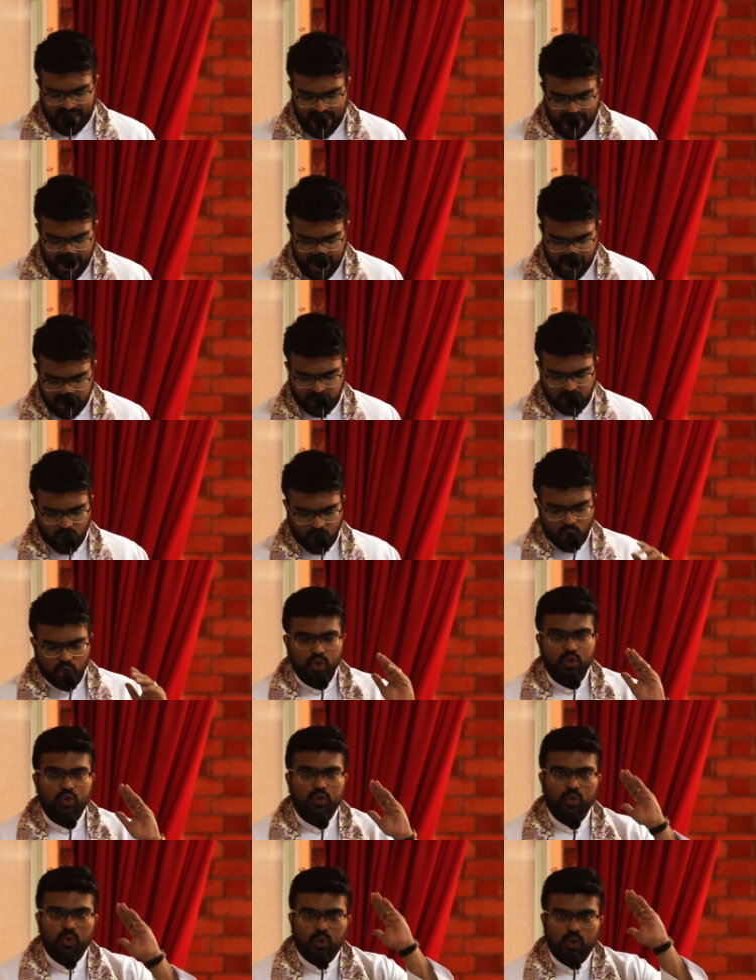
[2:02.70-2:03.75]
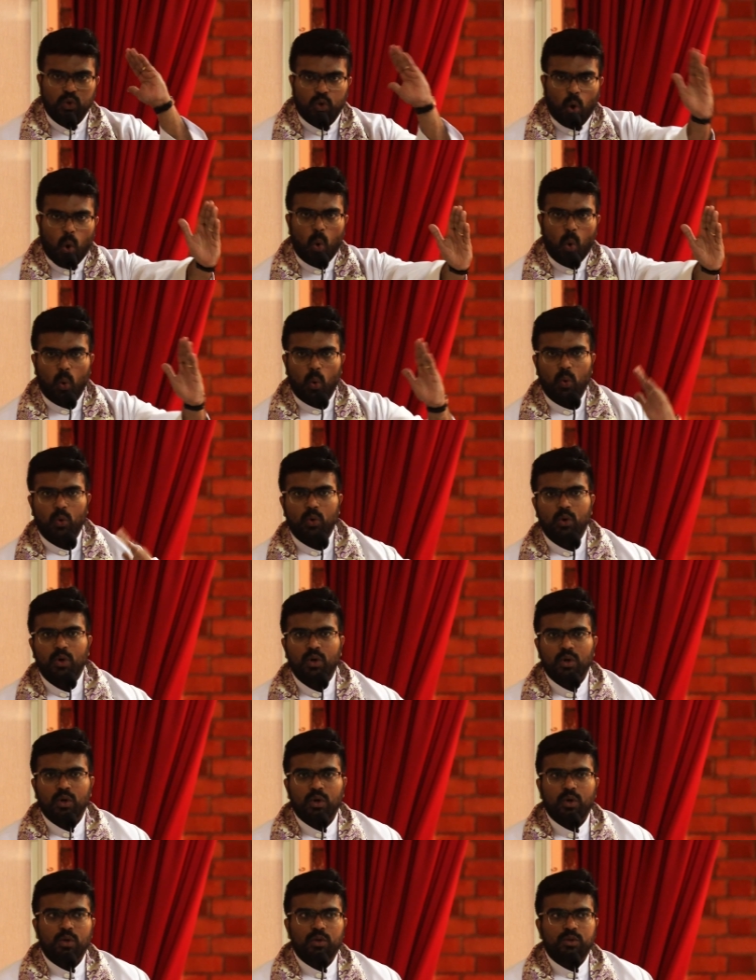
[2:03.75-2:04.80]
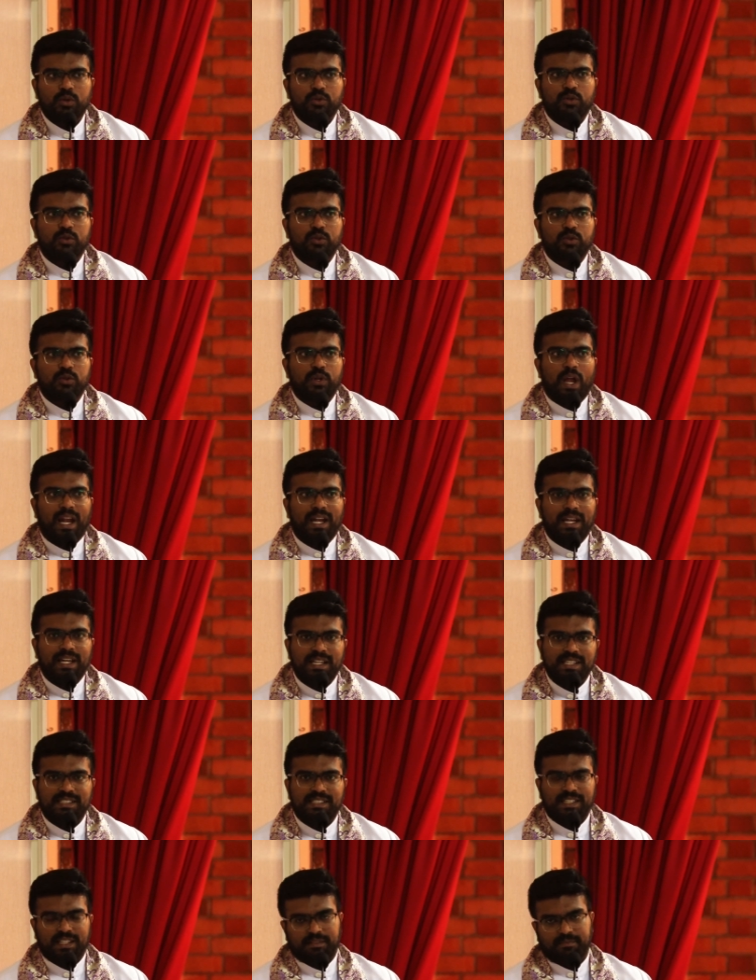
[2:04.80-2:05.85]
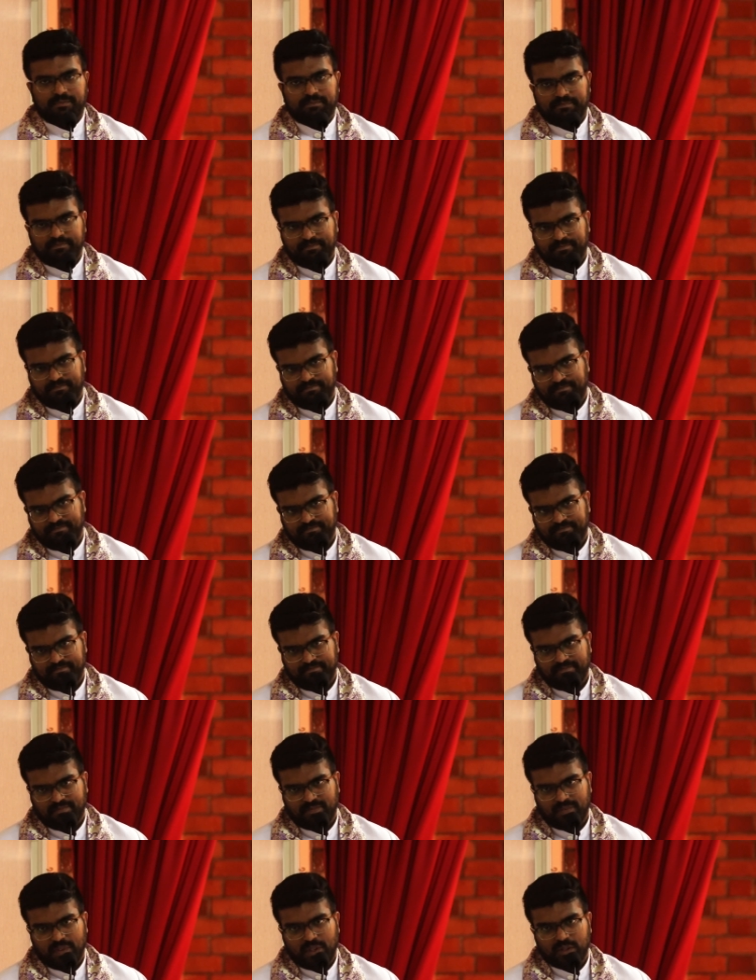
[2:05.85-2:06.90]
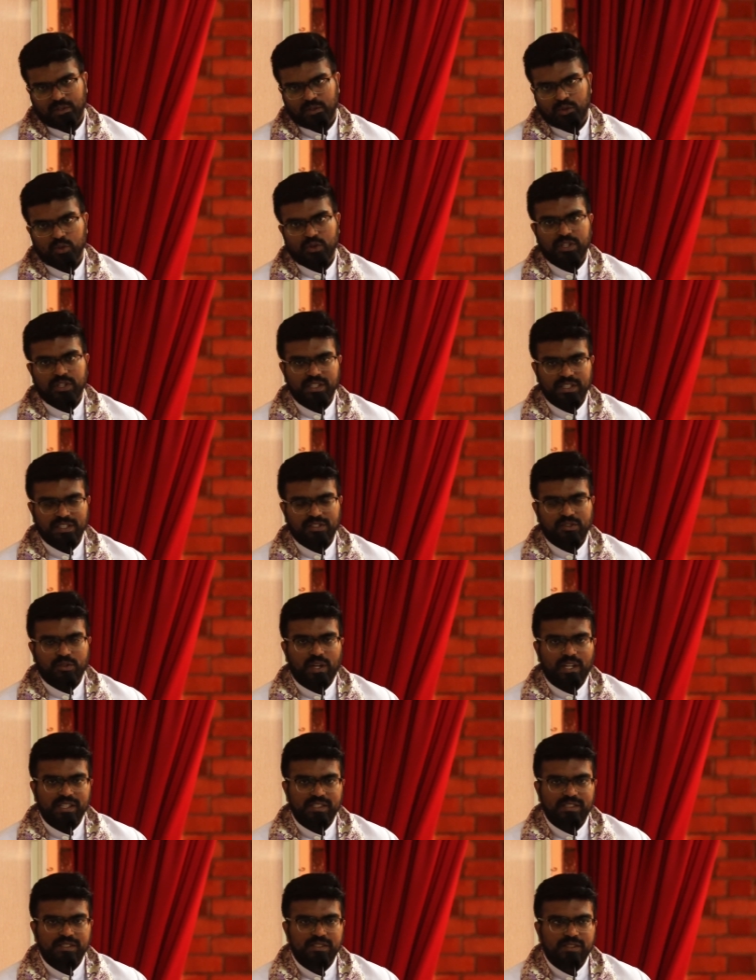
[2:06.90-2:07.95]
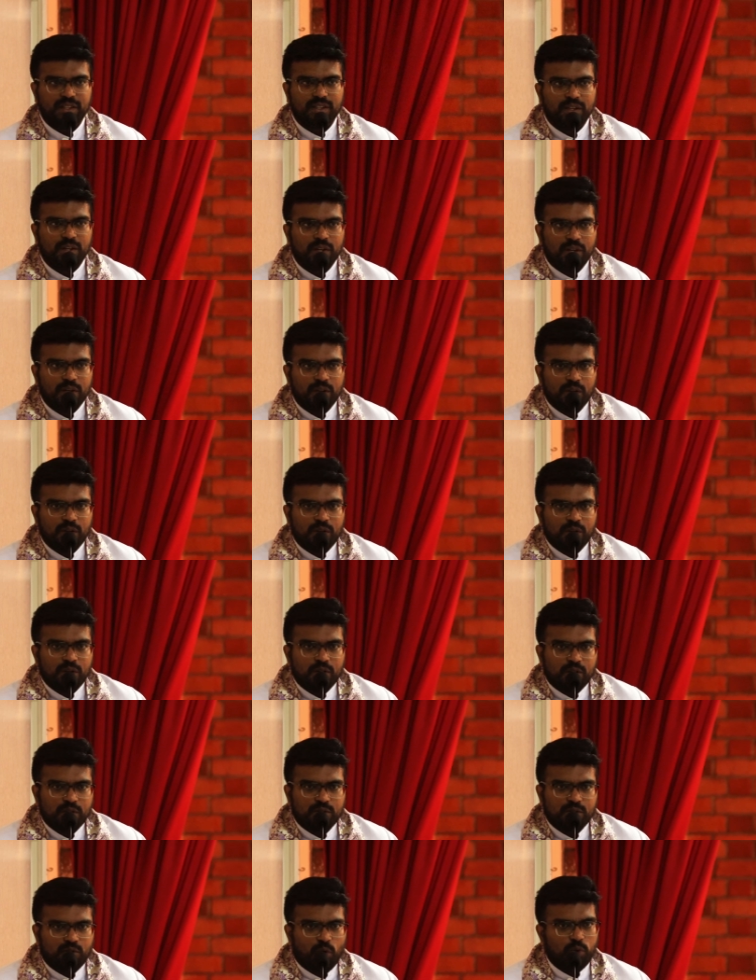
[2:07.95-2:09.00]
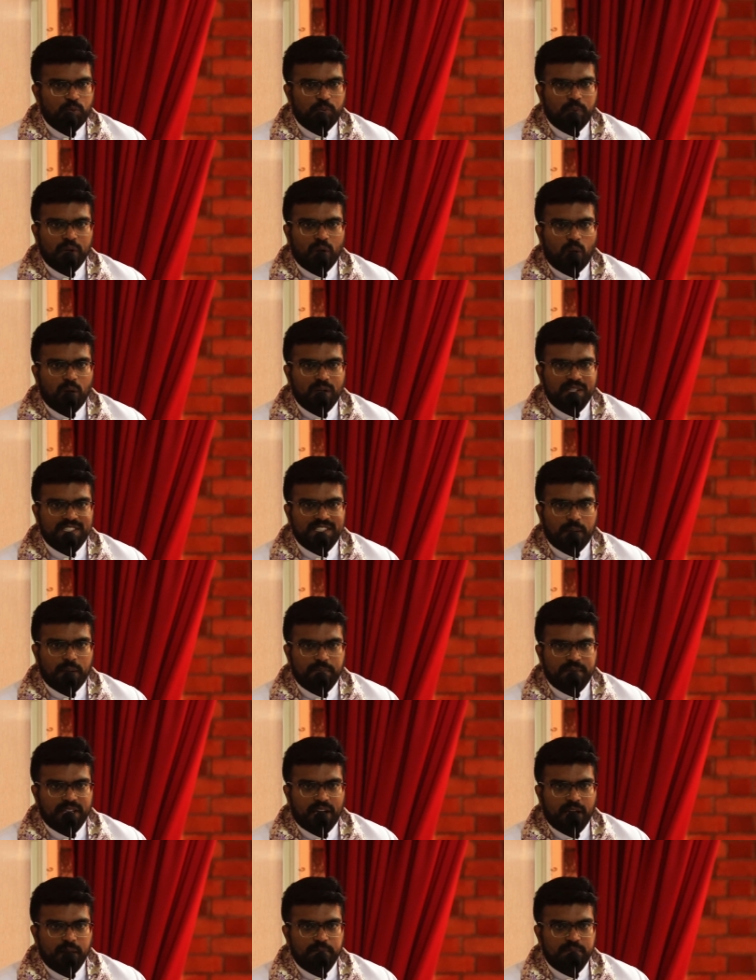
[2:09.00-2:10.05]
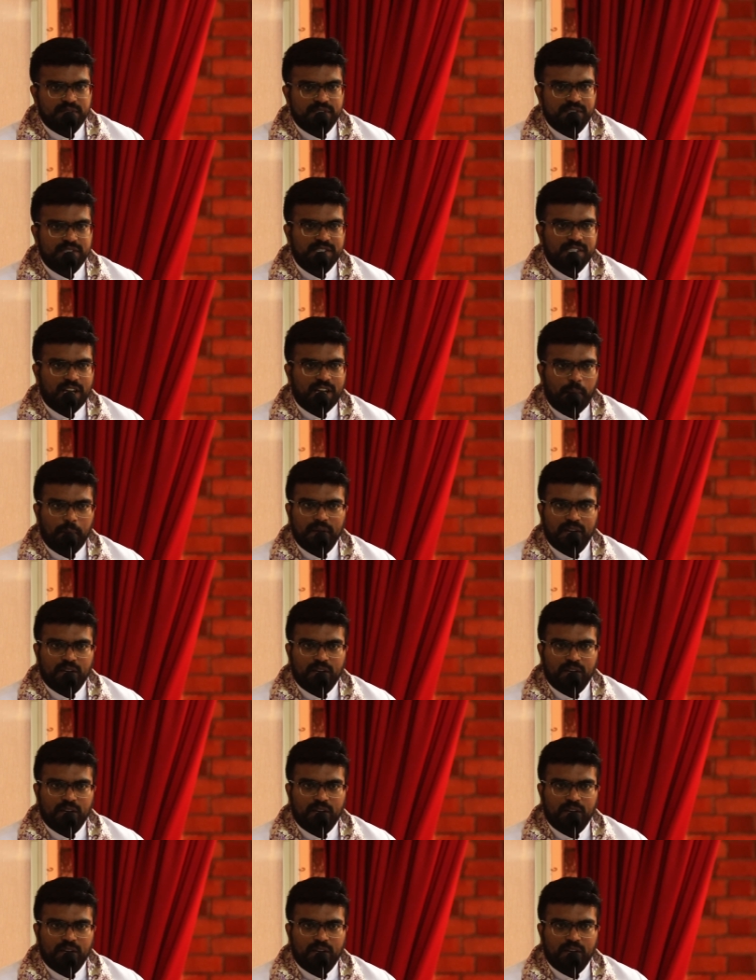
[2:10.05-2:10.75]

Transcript: had to go and listen to Jesus Christ. Don't we all sometimes come